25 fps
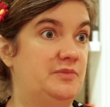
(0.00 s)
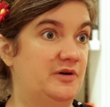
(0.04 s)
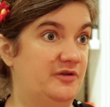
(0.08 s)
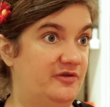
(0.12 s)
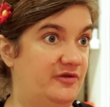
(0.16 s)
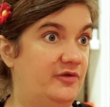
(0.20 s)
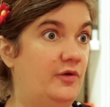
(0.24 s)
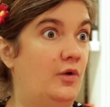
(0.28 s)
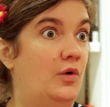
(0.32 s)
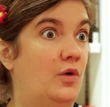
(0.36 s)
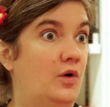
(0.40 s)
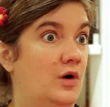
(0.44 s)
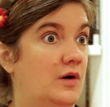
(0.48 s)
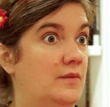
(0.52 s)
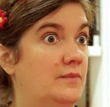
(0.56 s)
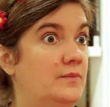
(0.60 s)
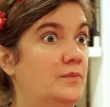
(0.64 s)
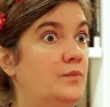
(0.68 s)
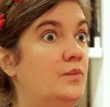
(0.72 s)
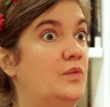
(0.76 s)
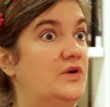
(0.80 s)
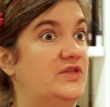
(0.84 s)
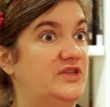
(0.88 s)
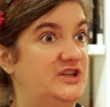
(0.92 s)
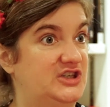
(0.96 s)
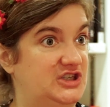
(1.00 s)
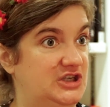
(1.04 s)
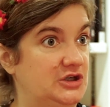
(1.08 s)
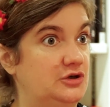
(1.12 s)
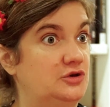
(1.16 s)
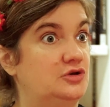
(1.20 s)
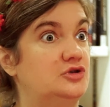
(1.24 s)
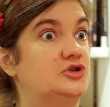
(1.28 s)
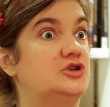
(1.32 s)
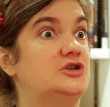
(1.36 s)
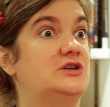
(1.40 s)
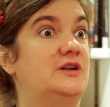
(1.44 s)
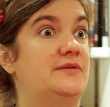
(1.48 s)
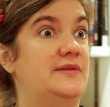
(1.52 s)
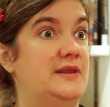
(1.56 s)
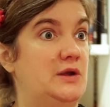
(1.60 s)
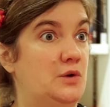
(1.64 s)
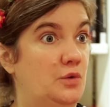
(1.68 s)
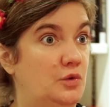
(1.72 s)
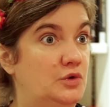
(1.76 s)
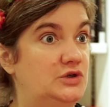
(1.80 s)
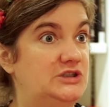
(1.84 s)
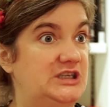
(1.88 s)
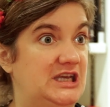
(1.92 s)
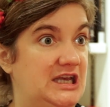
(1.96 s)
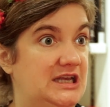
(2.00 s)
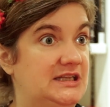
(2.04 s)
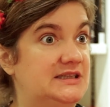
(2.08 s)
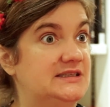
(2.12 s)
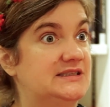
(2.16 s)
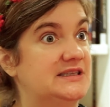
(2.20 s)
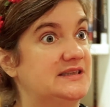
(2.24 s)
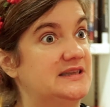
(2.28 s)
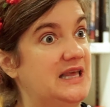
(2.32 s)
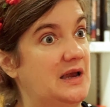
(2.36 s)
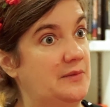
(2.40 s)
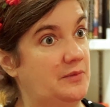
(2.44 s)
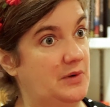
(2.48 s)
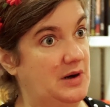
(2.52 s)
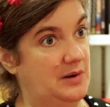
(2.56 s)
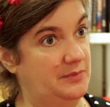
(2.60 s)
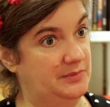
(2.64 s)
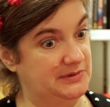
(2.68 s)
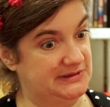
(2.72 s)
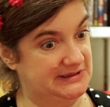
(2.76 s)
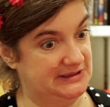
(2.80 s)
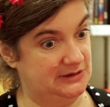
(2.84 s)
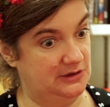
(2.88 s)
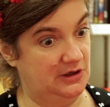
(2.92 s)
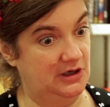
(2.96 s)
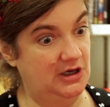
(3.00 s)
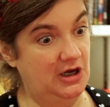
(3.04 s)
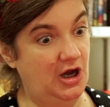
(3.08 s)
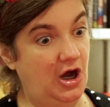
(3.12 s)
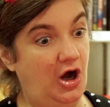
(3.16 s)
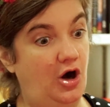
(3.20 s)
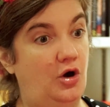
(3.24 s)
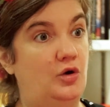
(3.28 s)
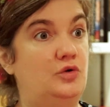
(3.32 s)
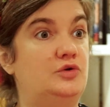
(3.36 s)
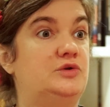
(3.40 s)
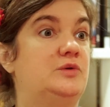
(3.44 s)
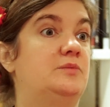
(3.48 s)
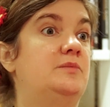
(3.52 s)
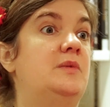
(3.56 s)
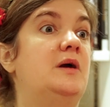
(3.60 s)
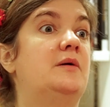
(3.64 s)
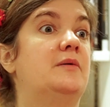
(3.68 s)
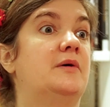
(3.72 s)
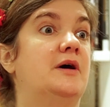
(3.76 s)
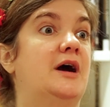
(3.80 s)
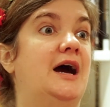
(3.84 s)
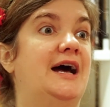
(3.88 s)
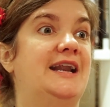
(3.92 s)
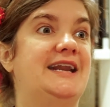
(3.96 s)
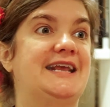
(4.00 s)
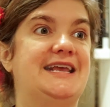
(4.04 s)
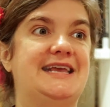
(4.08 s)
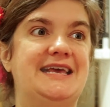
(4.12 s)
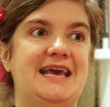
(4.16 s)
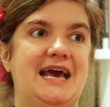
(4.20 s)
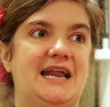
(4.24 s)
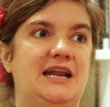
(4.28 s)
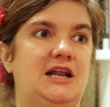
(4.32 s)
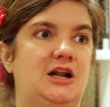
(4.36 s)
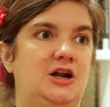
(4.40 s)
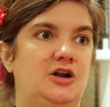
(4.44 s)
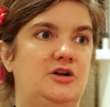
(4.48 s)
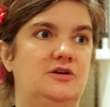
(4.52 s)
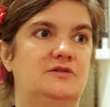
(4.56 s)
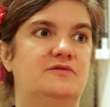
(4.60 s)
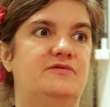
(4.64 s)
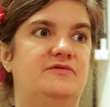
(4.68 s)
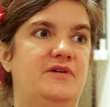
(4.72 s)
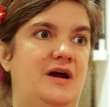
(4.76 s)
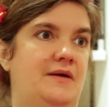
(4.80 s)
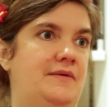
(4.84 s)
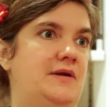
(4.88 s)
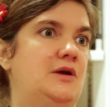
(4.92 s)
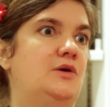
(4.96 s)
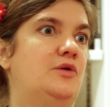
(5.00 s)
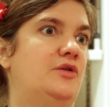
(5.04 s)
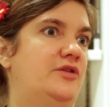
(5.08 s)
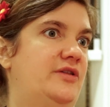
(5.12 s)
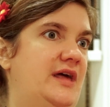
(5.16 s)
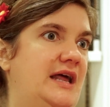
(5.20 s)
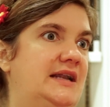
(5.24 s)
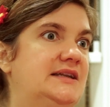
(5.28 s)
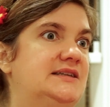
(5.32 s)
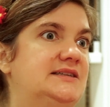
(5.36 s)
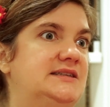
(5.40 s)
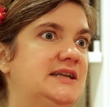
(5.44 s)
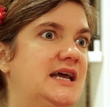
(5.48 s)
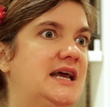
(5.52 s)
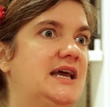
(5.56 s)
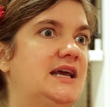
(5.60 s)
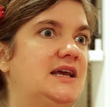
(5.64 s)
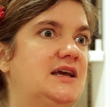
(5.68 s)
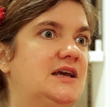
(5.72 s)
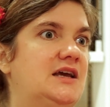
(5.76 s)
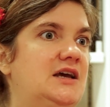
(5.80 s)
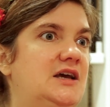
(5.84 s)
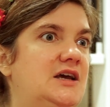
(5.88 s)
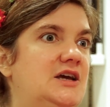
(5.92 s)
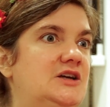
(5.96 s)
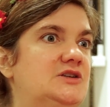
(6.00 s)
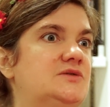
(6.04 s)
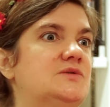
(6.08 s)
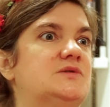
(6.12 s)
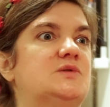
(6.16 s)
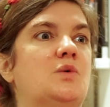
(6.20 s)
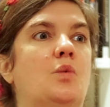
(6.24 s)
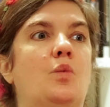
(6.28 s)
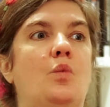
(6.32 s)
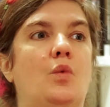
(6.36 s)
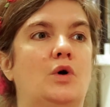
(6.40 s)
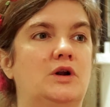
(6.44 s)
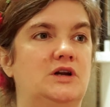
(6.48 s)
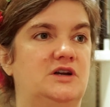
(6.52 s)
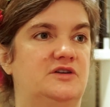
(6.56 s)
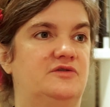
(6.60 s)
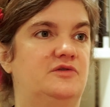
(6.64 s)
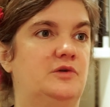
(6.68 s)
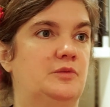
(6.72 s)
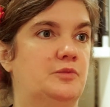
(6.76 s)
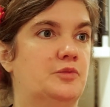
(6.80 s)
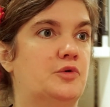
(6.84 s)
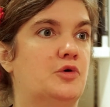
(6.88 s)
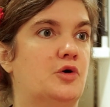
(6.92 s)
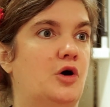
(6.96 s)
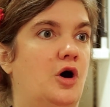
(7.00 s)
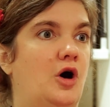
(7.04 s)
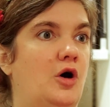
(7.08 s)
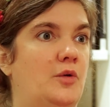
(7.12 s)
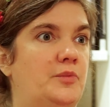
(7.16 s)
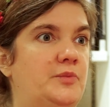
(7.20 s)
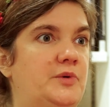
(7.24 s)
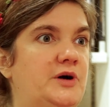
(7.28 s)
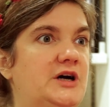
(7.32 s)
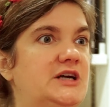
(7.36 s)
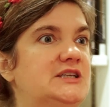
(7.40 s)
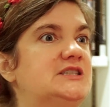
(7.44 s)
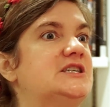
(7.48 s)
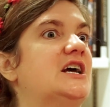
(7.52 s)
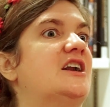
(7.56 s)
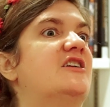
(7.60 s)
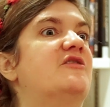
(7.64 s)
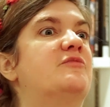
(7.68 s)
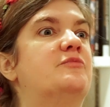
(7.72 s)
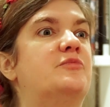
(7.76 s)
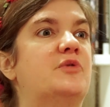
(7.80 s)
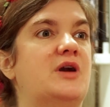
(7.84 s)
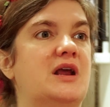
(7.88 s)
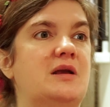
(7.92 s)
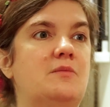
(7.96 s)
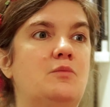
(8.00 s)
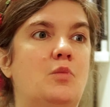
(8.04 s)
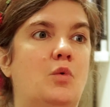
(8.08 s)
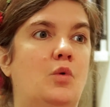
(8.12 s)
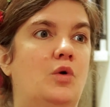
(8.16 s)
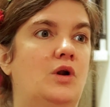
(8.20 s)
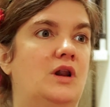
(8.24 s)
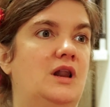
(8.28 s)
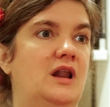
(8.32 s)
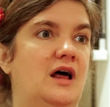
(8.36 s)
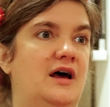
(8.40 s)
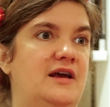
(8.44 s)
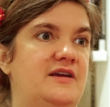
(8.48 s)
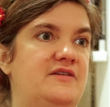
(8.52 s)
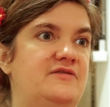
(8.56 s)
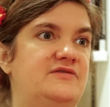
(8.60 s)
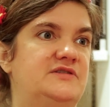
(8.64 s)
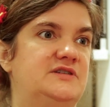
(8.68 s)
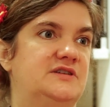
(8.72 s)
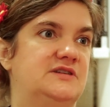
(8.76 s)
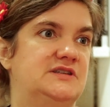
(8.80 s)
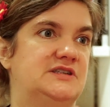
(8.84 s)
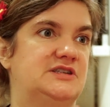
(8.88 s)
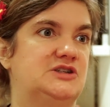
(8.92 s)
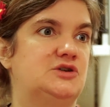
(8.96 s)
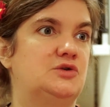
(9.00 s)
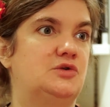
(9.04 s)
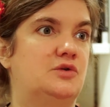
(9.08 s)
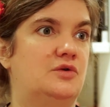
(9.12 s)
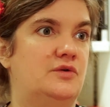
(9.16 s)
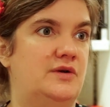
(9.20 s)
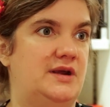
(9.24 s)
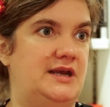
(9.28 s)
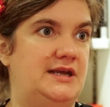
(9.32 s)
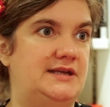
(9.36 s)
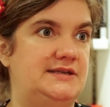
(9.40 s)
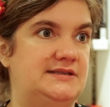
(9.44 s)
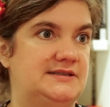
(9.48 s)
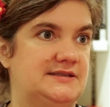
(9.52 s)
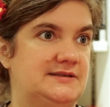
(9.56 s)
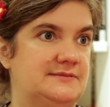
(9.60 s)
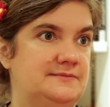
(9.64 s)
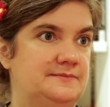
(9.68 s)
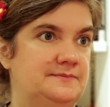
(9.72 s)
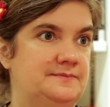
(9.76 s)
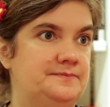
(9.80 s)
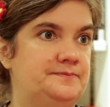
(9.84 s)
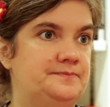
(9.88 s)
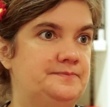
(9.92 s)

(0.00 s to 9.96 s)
perform with the children in the audience, and they were able to hold the mirror, and again it looked very authentic. So it was a wonderful prop to kind of bring more life to the stories.